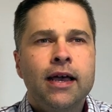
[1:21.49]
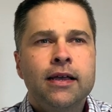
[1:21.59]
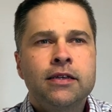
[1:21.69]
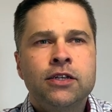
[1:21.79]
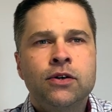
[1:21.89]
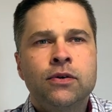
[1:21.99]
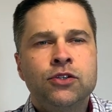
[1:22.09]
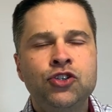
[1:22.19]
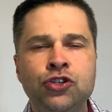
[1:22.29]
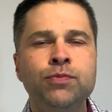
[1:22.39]
you know,
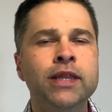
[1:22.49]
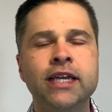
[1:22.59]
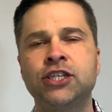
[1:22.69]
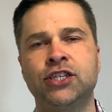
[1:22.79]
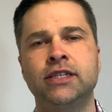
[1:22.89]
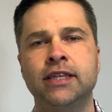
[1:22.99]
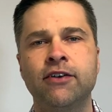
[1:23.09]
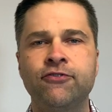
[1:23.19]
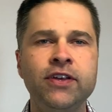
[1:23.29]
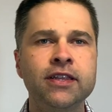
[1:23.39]
jubilation,
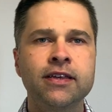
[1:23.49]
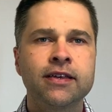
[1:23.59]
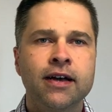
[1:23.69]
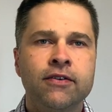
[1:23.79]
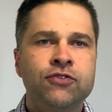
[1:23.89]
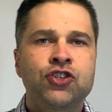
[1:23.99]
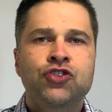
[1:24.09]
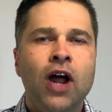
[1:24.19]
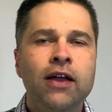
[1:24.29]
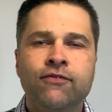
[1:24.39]
that feeling of
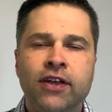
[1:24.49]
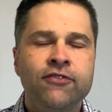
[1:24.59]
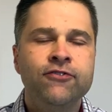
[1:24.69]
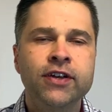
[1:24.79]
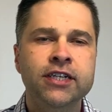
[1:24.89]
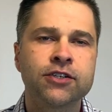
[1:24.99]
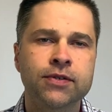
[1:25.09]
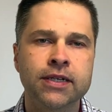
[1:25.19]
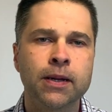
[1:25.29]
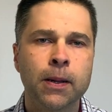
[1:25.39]
triumph and victory,